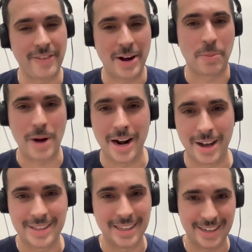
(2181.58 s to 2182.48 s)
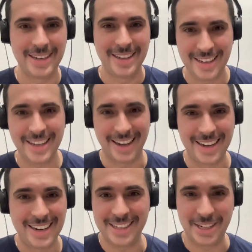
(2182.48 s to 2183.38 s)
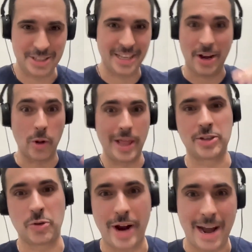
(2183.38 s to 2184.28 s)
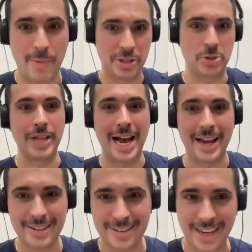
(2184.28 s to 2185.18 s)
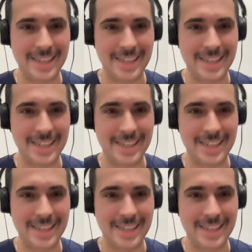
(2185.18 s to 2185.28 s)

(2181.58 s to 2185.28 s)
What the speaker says: see the final product, and they're just like, oh, that's great, I want to do that. And